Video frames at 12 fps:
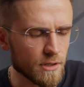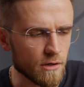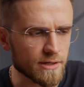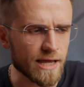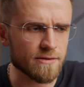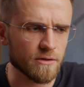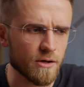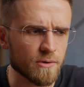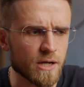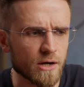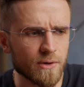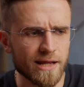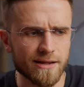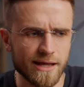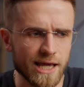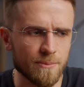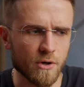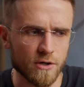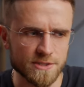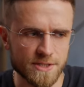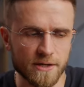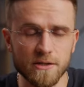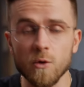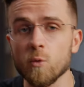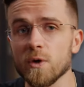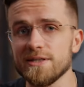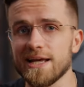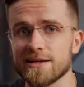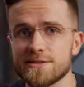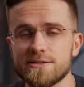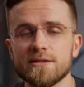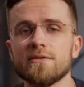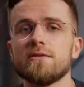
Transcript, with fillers: Okay, the logo and a name are done. What next?